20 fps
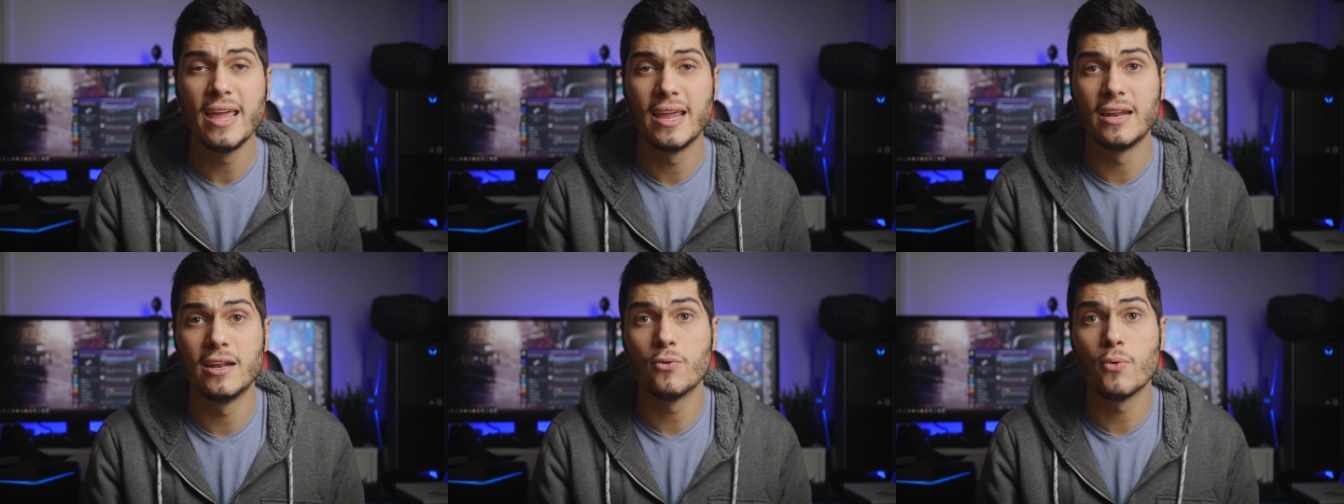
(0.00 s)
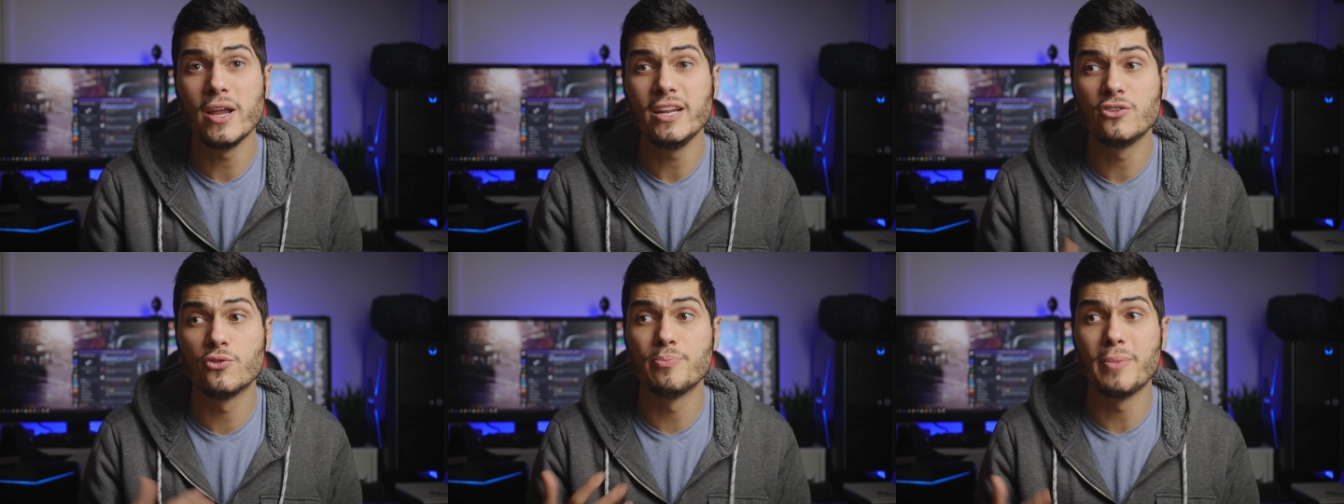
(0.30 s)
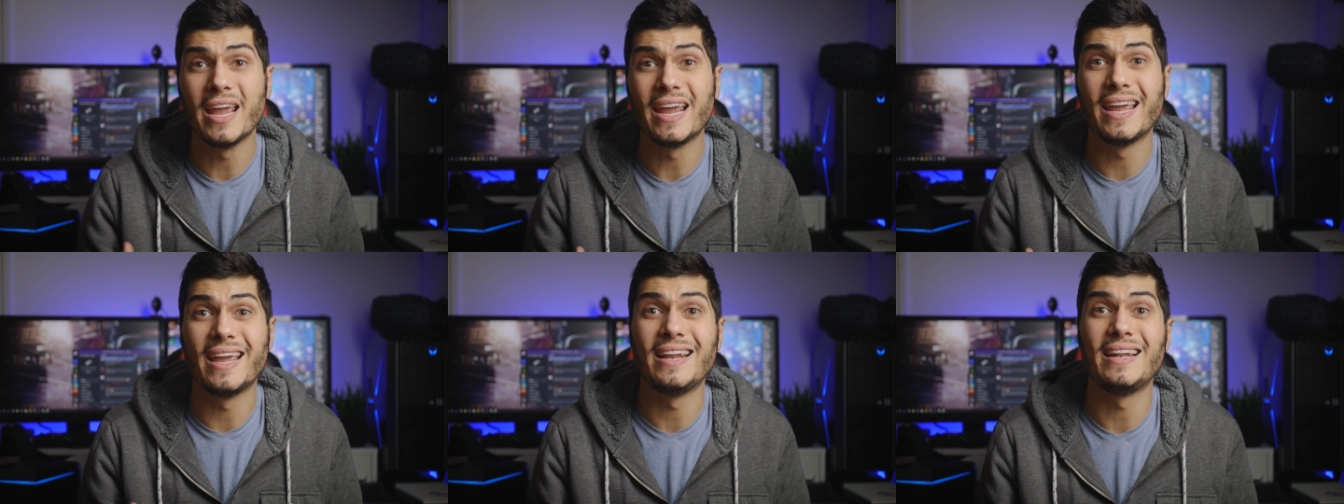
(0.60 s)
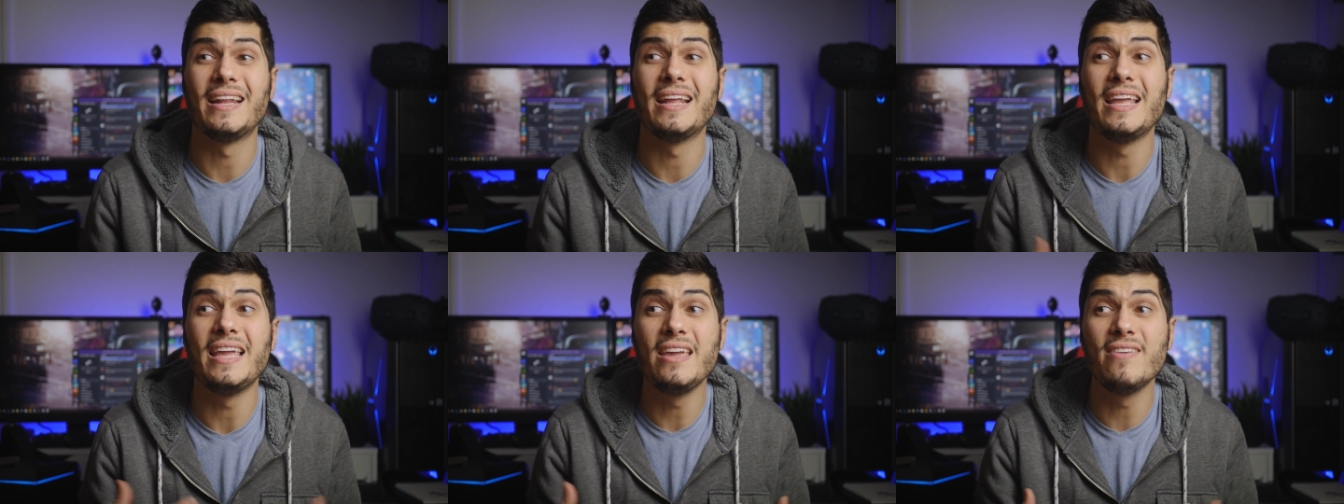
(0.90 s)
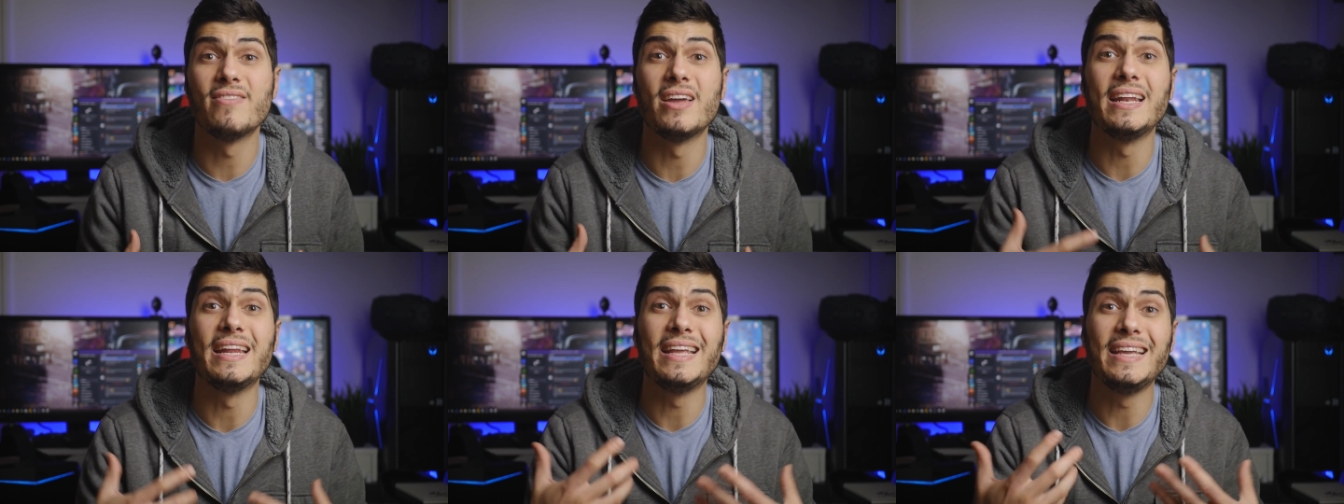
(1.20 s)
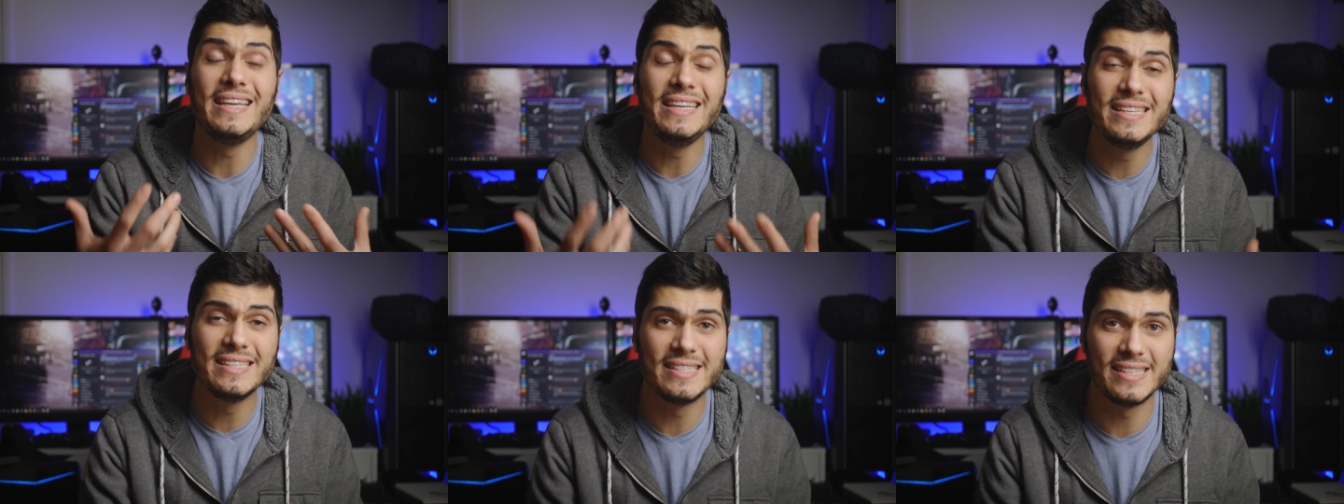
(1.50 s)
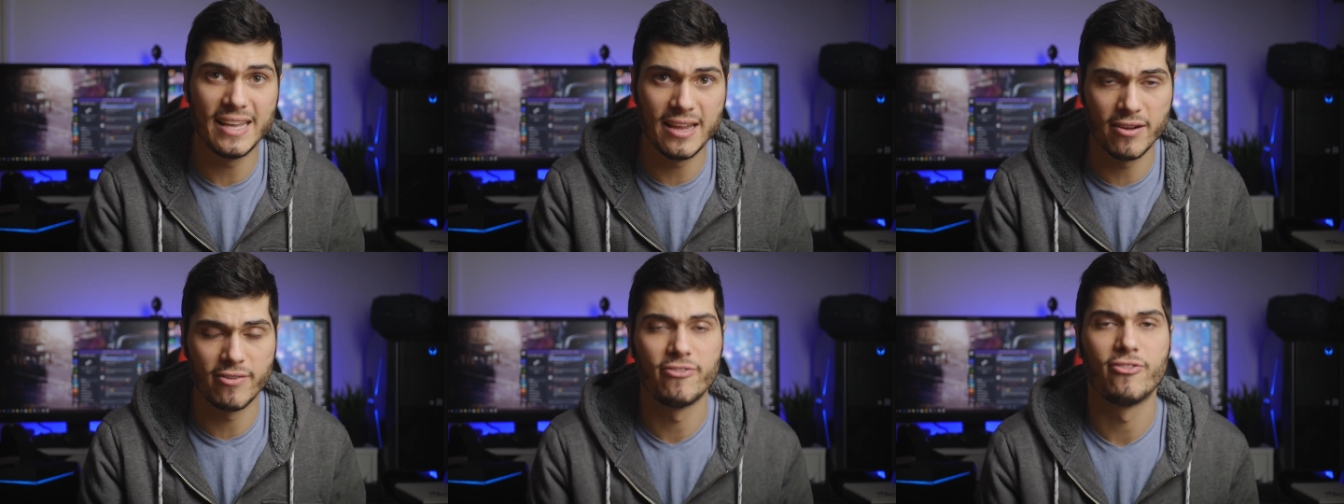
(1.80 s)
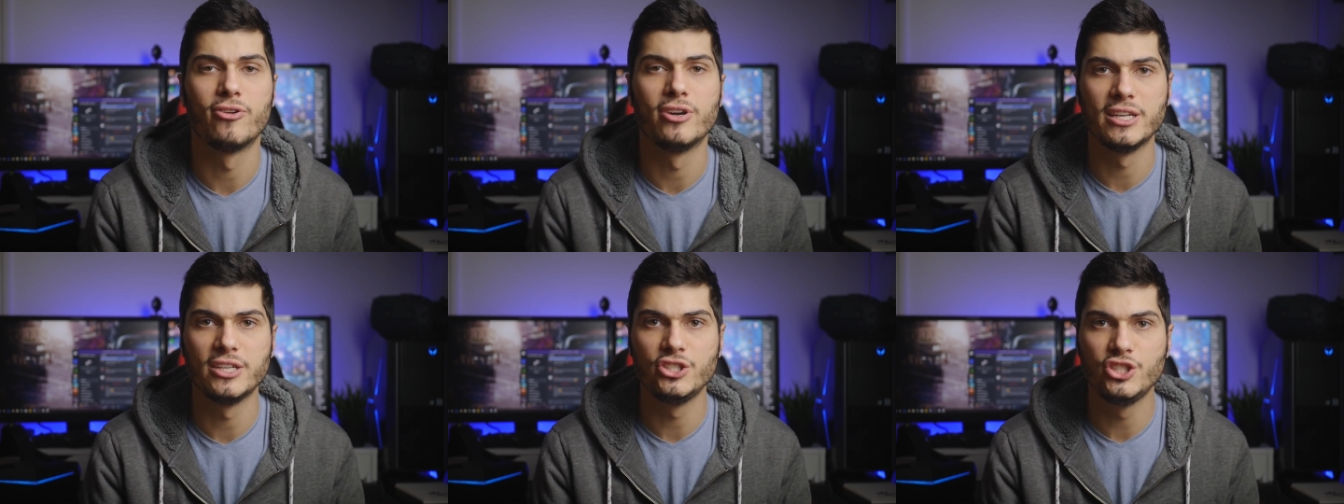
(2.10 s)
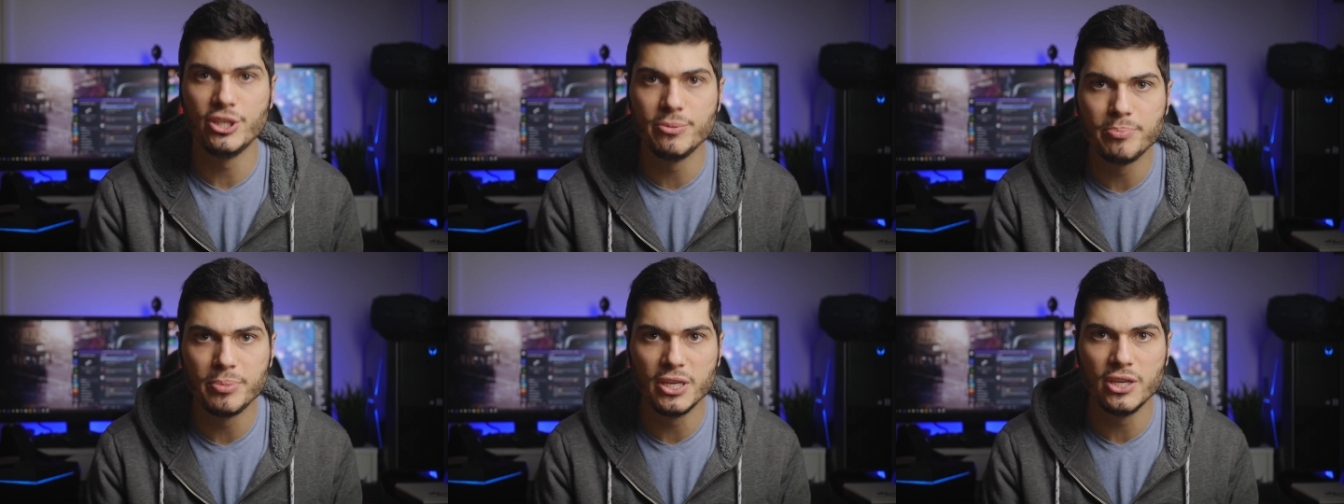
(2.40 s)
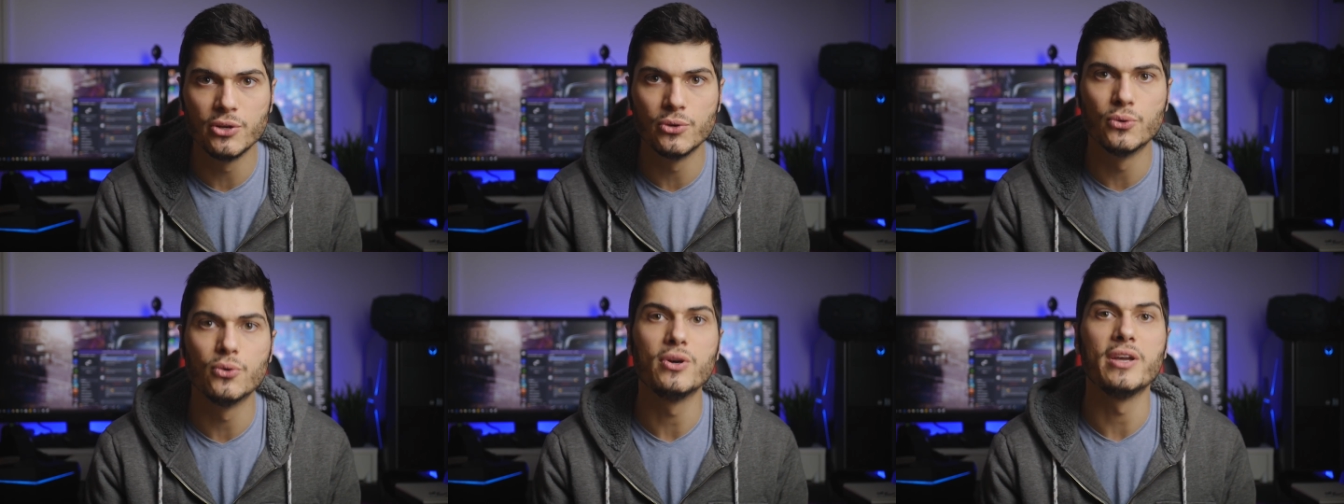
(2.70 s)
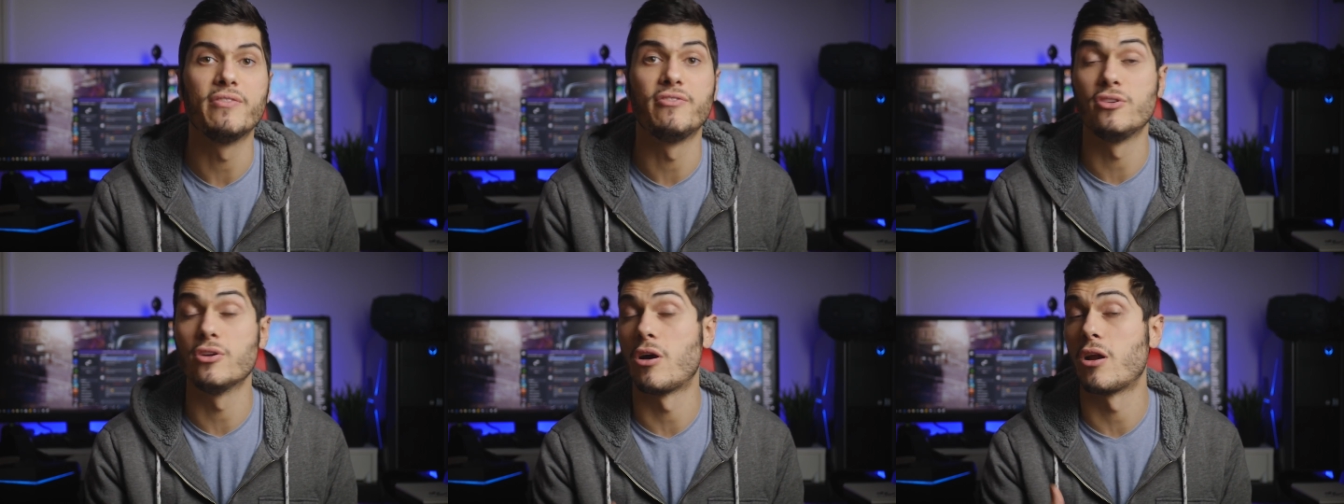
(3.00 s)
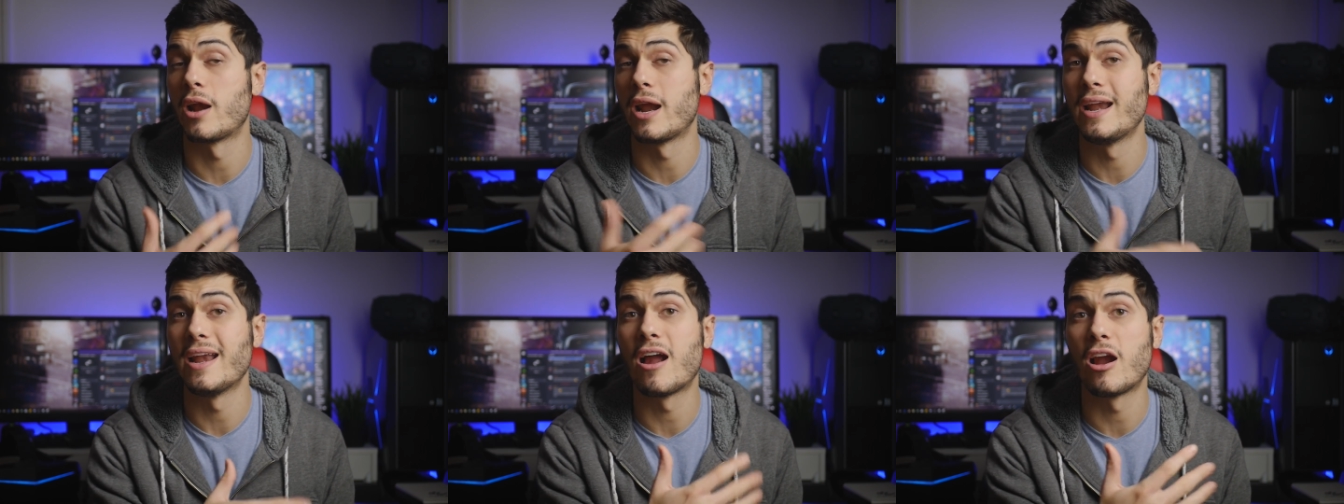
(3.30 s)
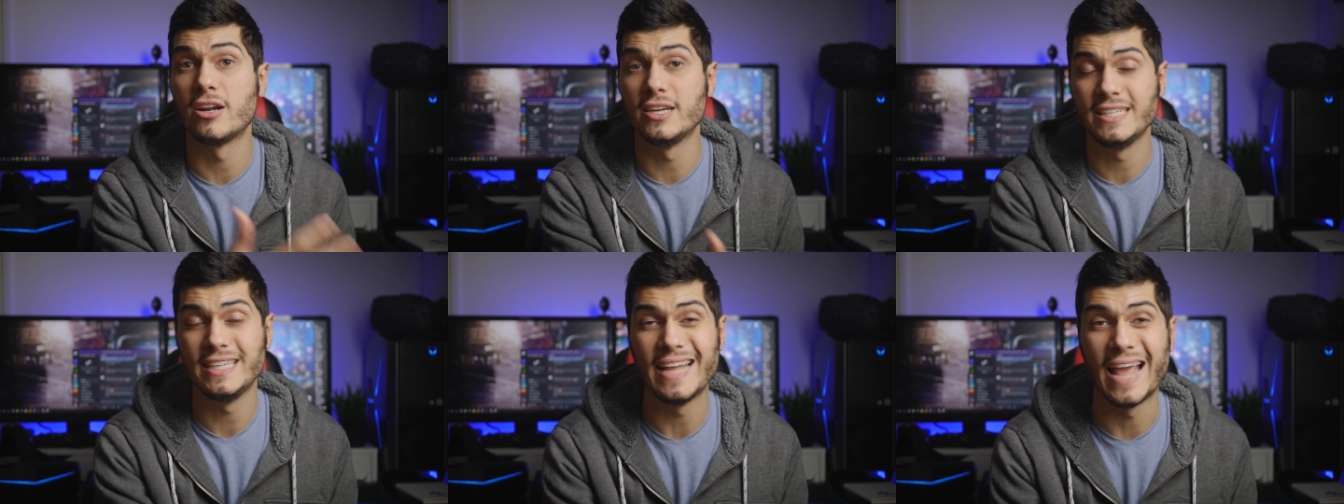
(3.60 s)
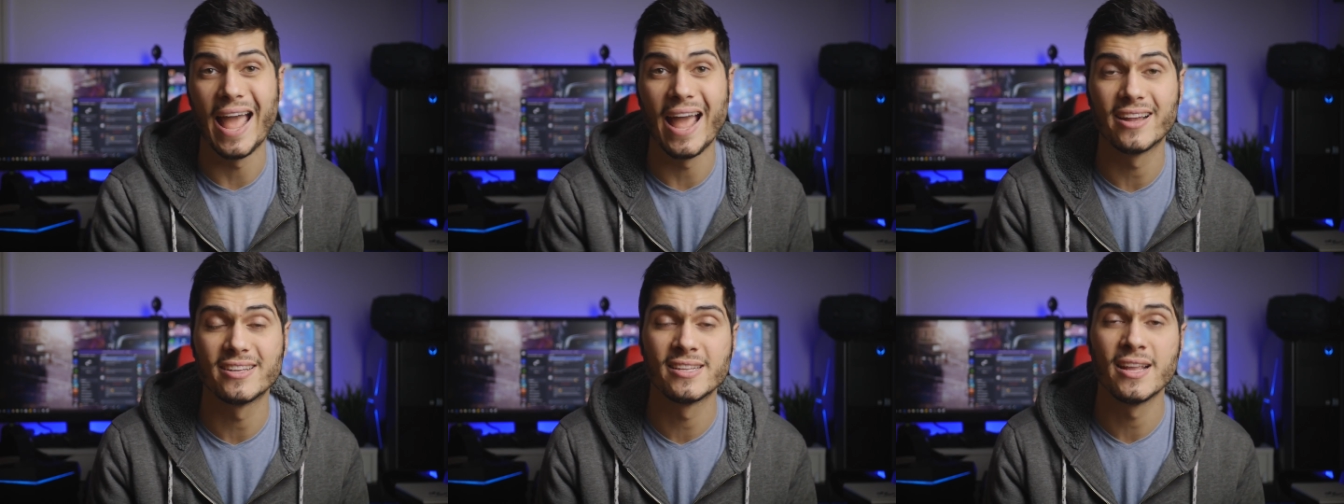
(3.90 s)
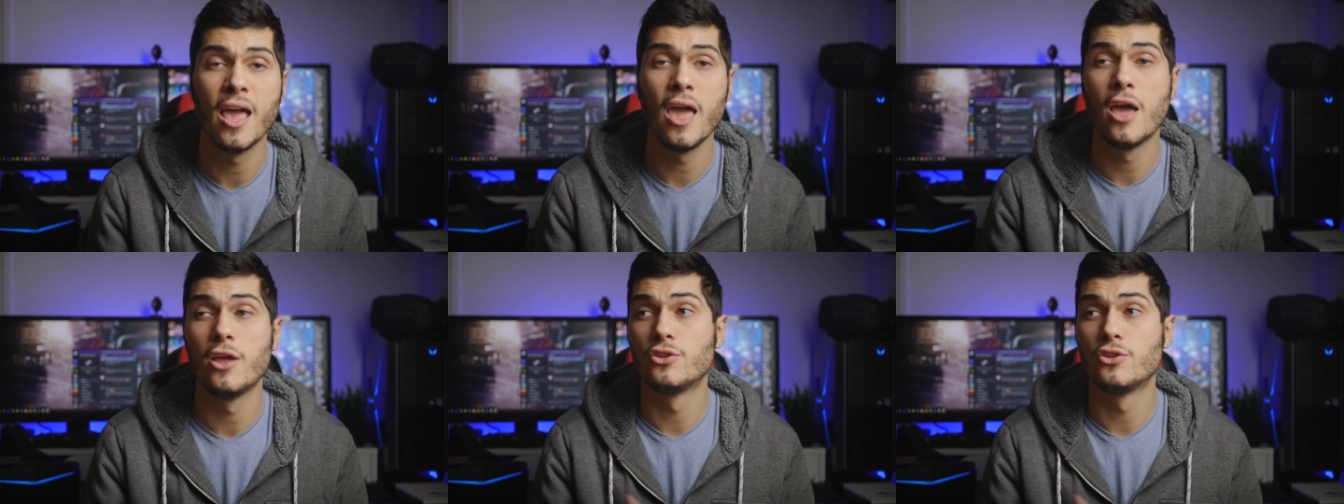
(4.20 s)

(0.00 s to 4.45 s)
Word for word: in the way to make it even easier for the GPU, if you are an RTX,